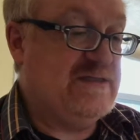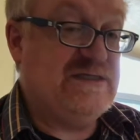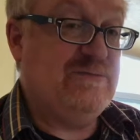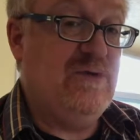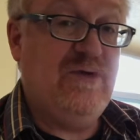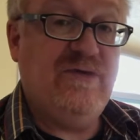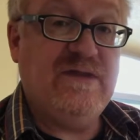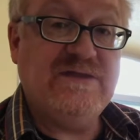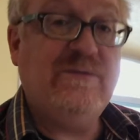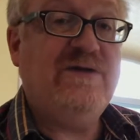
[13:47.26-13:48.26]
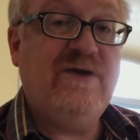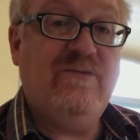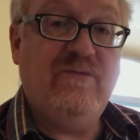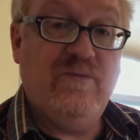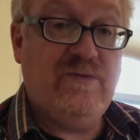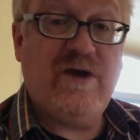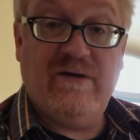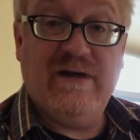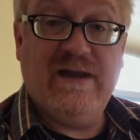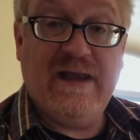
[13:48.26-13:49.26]
smooth as what you
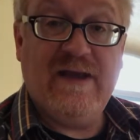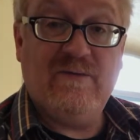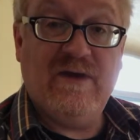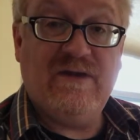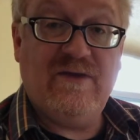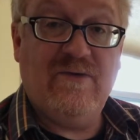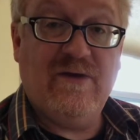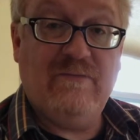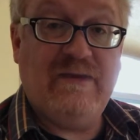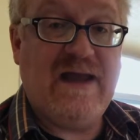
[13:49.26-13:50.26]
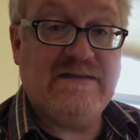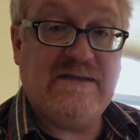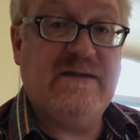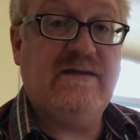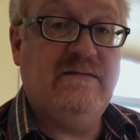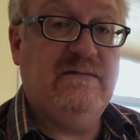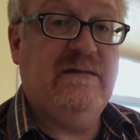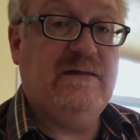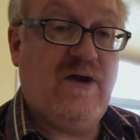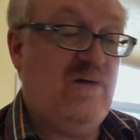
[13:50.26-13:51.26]
currently get with your plastic and
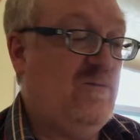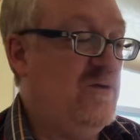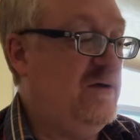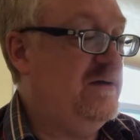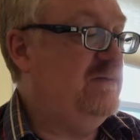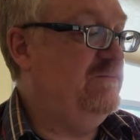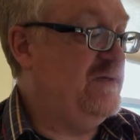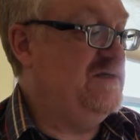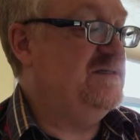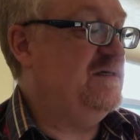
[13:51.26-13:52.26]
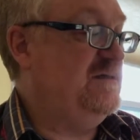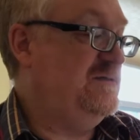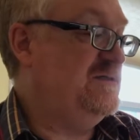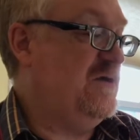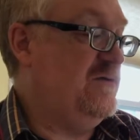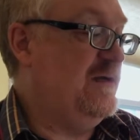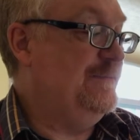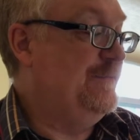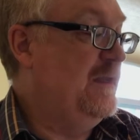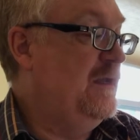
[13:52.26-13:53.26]
cardboard and balsa and so on.
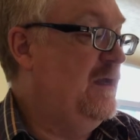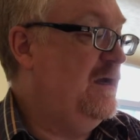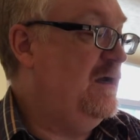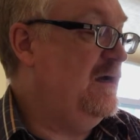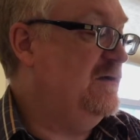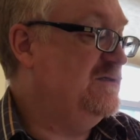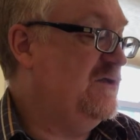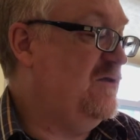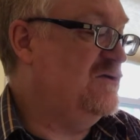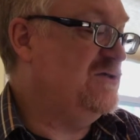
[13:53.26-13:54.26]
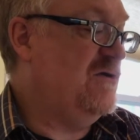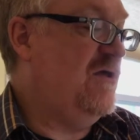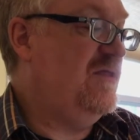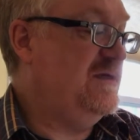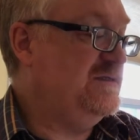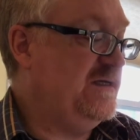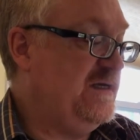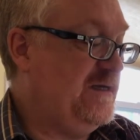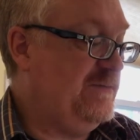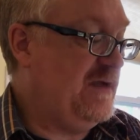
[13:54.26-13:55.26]
So those are all things you
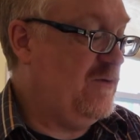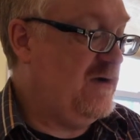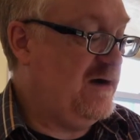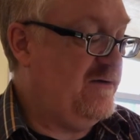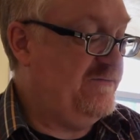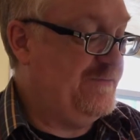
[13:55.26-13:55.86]
need to be aware